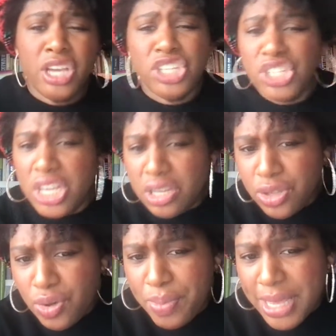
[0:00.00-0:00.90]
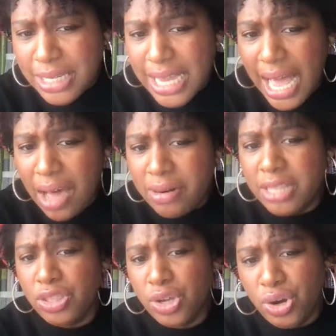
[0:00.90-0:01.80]
Shouldn't you be down
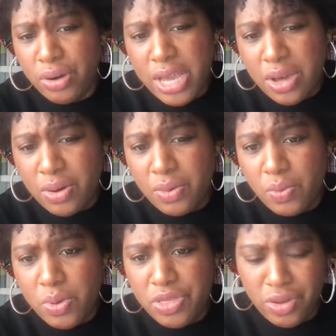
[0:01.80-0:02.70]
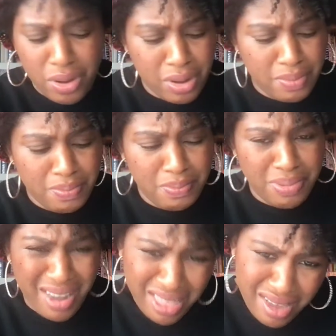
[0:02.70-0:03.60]
at the creek with your
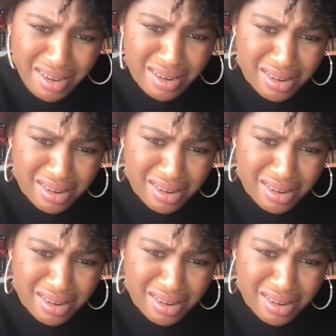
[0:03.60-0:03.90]
brother?